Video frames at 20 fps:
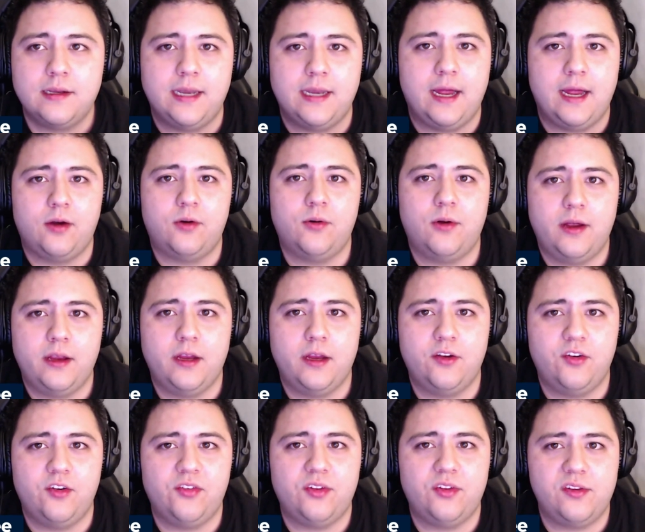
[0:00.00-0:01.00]
Now,
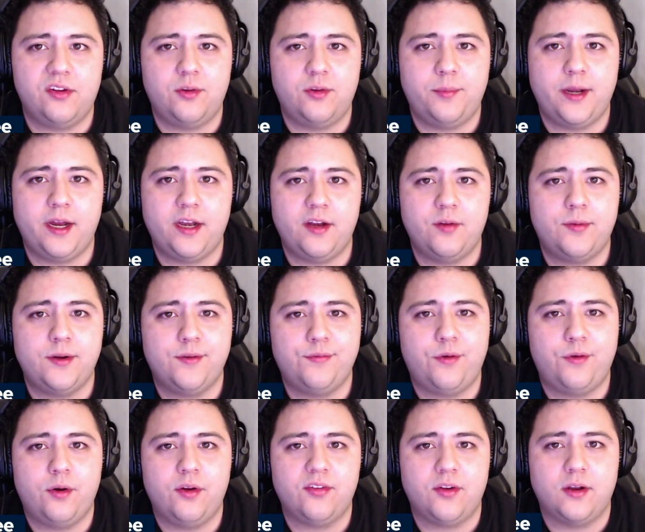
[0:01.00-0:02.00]
in just a little bit, I did want to
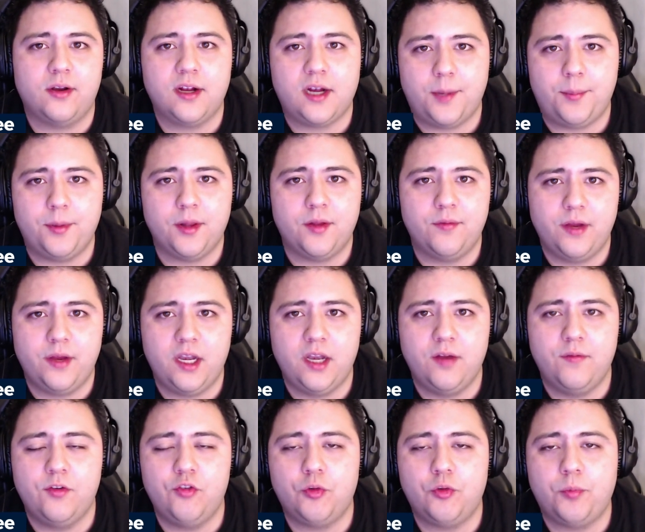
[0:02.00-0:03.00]
focus on a couple of
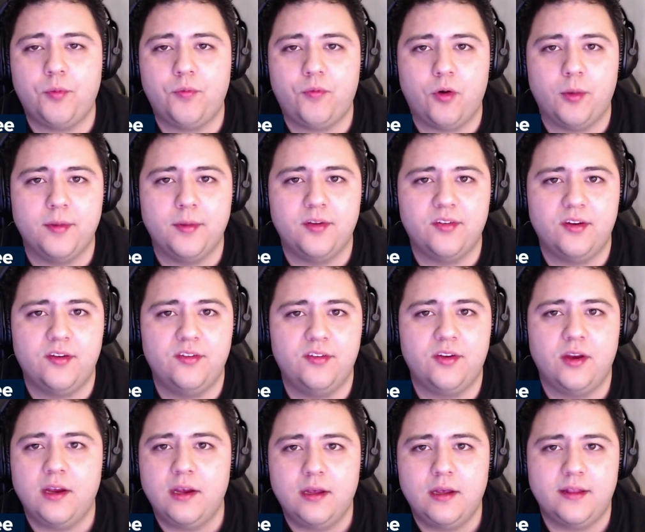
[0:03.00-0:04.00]
individual performances
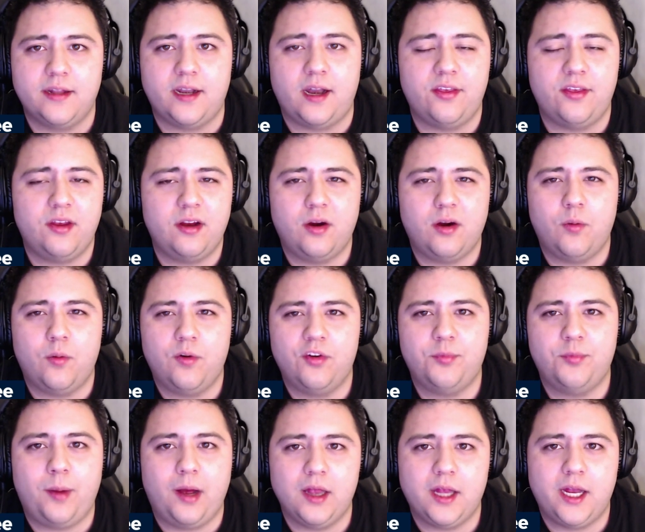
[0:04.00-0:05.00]
that I think are
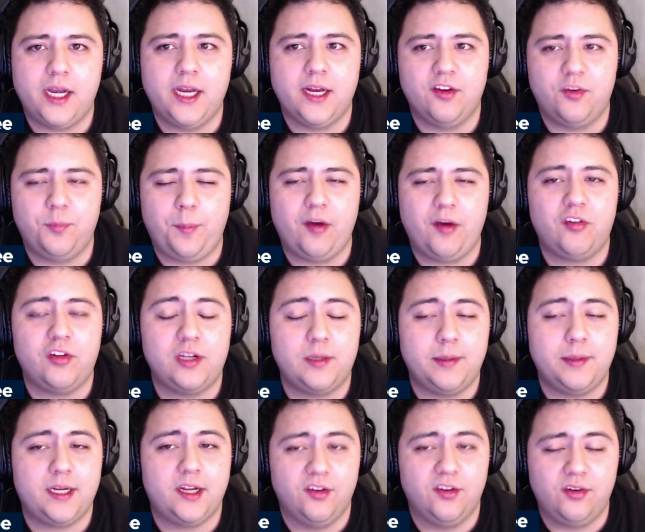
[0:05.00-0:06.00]
worth spotlighting, especially
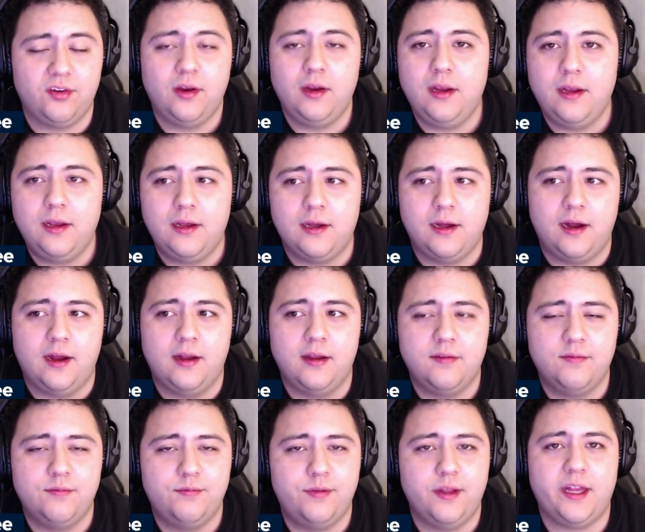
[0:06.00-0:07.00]
because
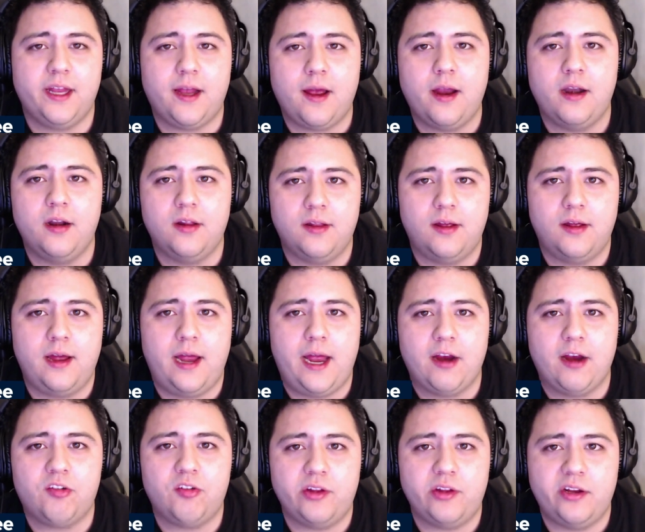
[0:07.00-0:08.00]
Ville Heinola
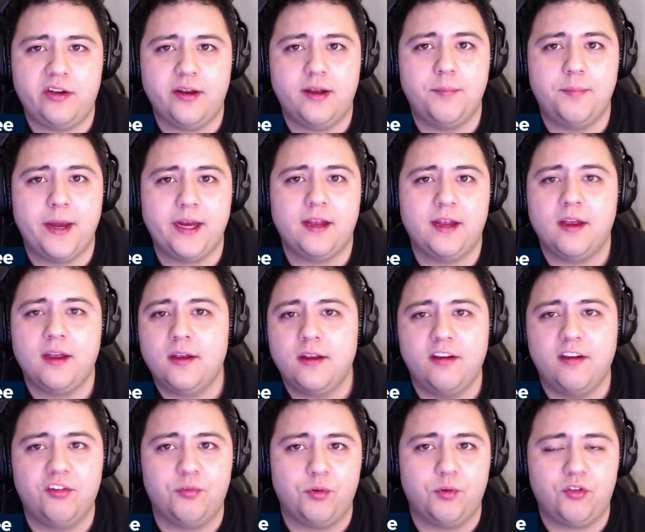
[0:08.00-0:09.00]
actually did make
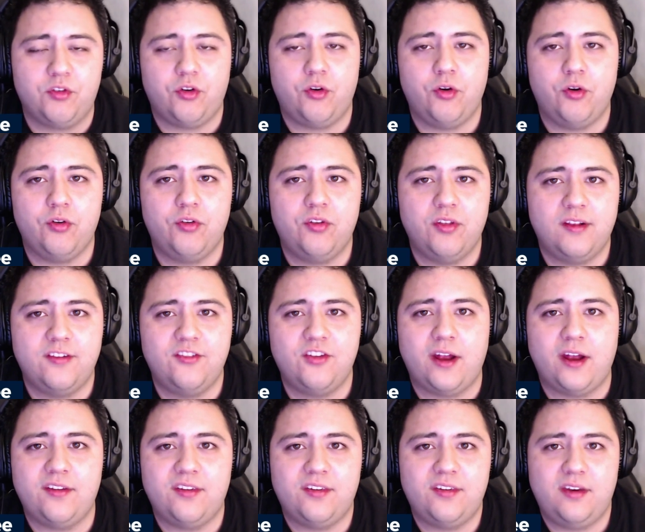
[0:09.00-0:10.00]
his return to the
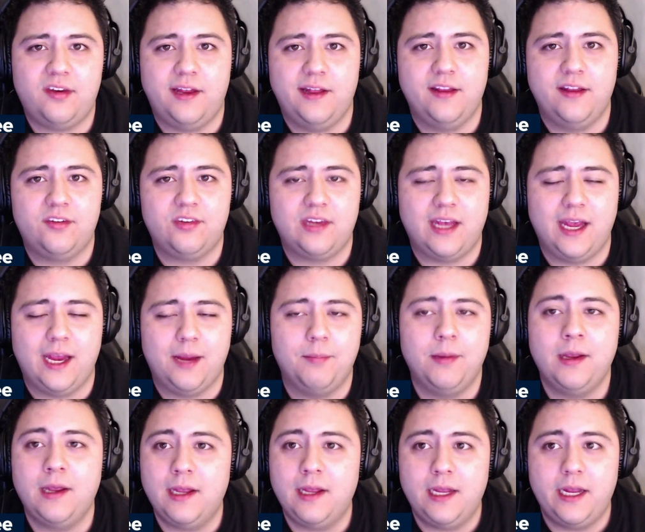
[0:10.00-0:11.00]
Jets in this game.
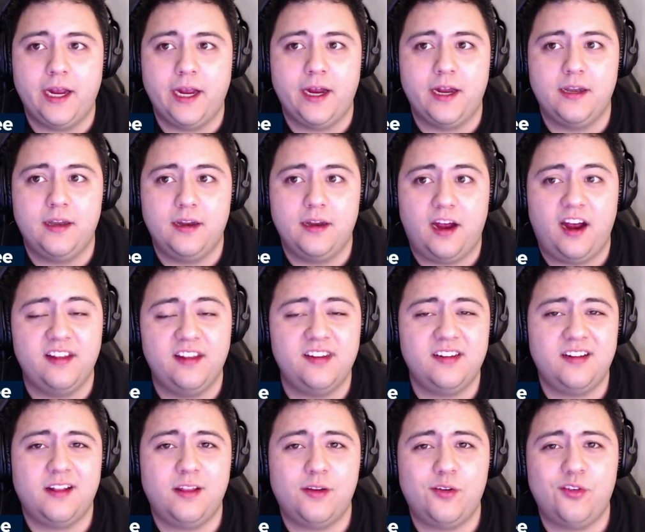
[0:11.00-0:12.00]
And I
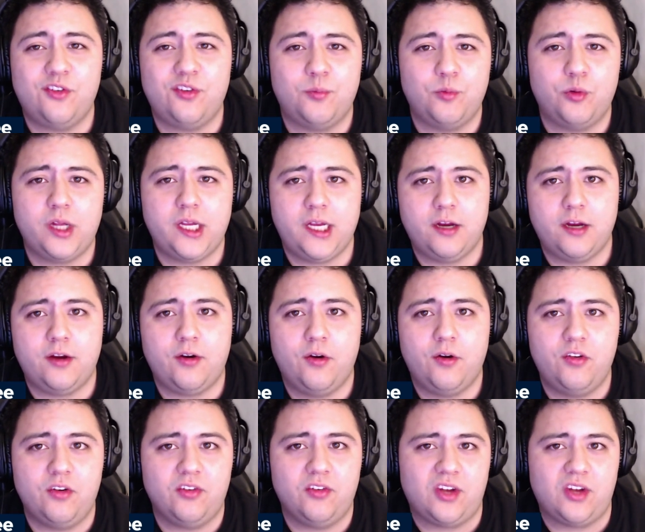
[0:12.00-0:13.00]
think that there's some really
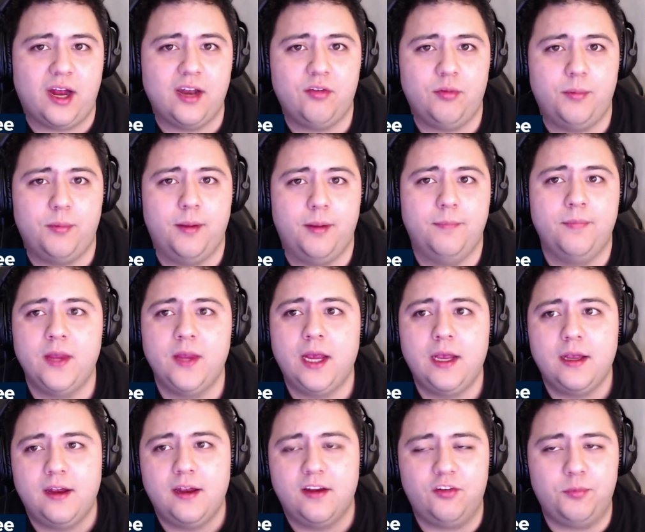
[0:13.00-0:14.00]
encouraging signs from him,
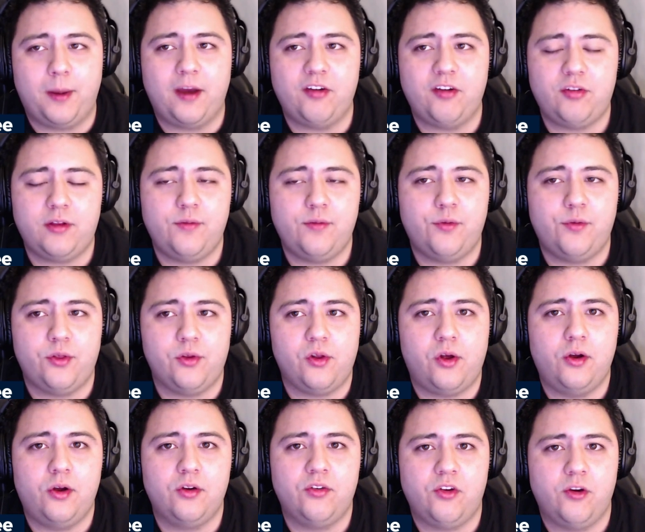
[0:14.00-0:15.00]
especially for the
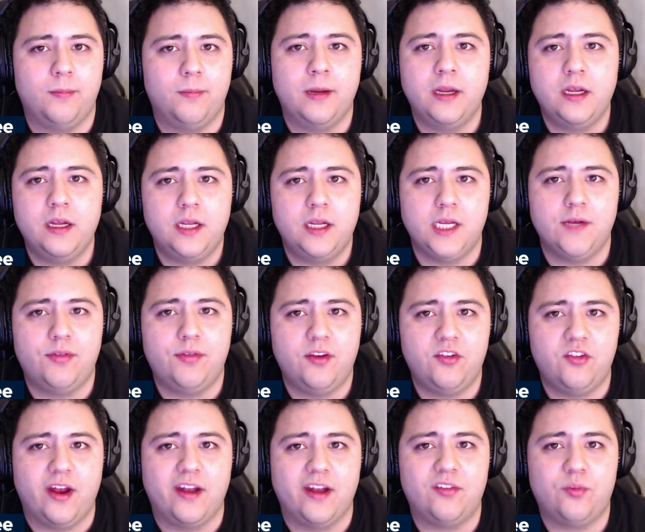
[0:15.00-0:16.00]
long term, if the
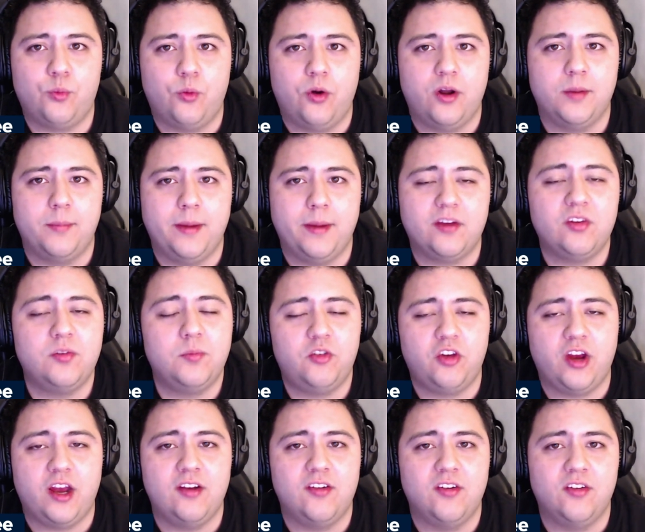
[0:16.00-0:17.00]
Jets want to make some
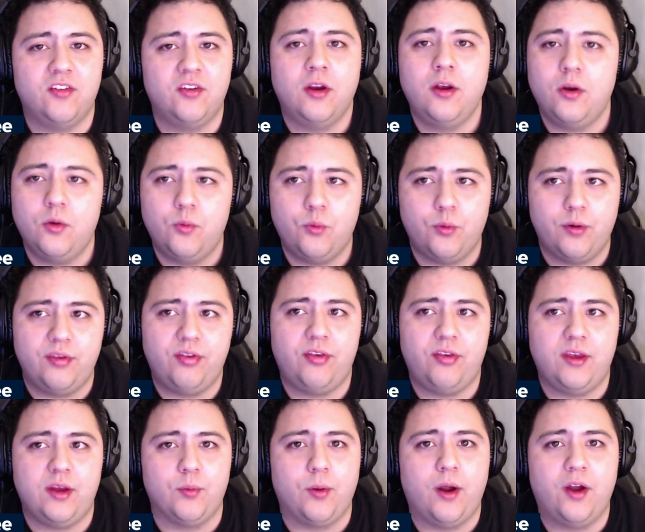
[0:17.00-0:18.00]
changes with
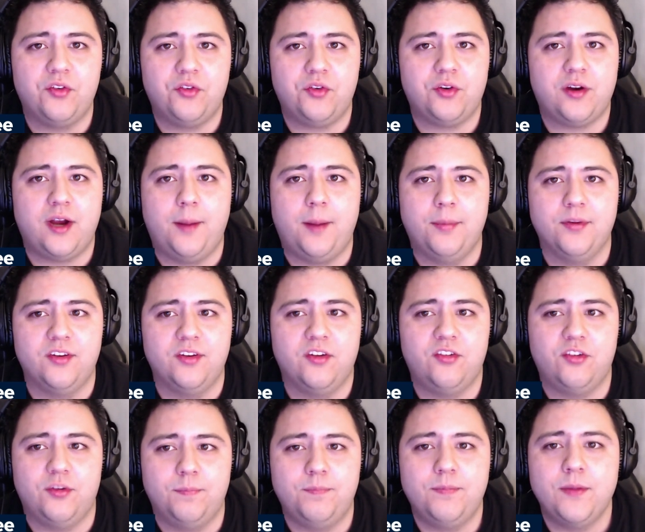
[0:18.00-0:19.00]
the roster
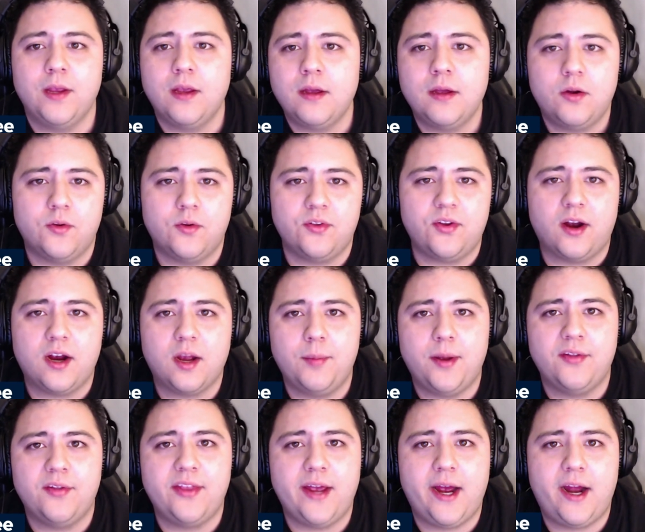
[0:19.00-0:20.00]
composition. We'll talk
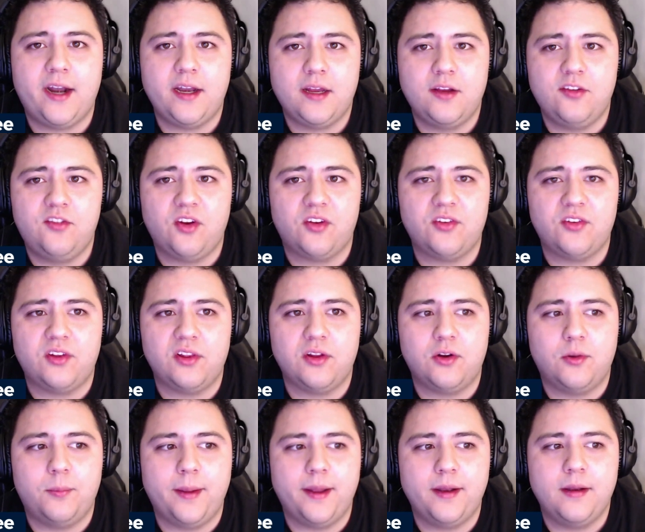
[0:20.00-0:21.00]
about that in just a
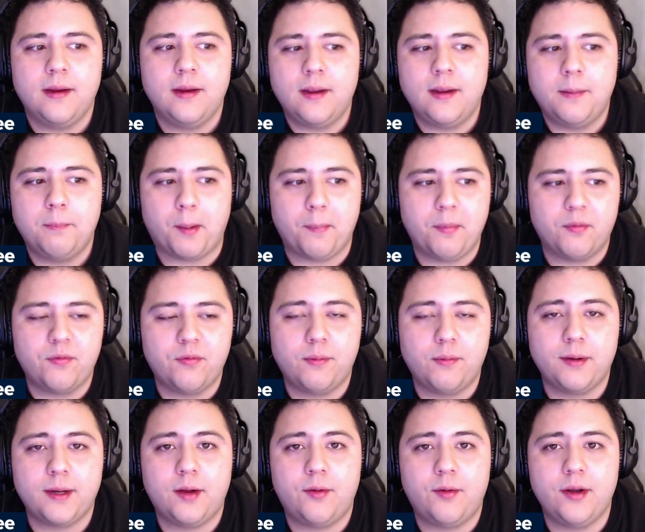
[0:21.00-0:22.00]
little bit. But before
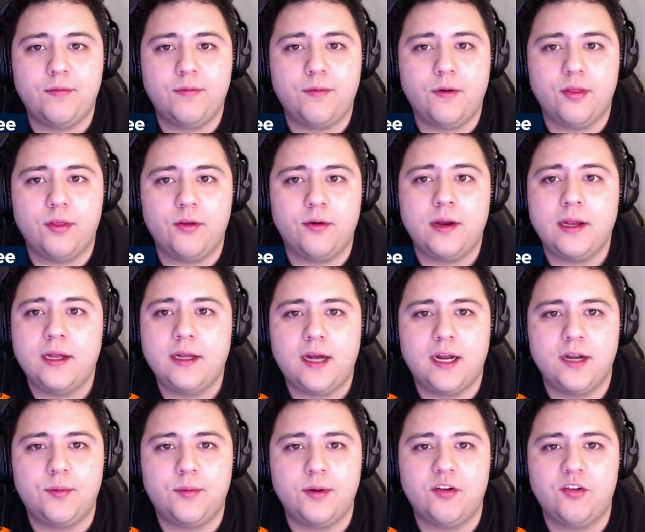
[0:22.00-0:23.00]
we go any further,
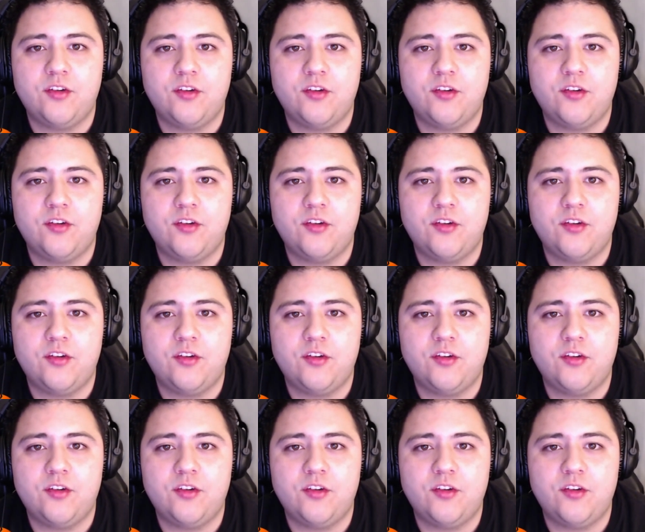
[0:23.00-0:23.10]
I do want to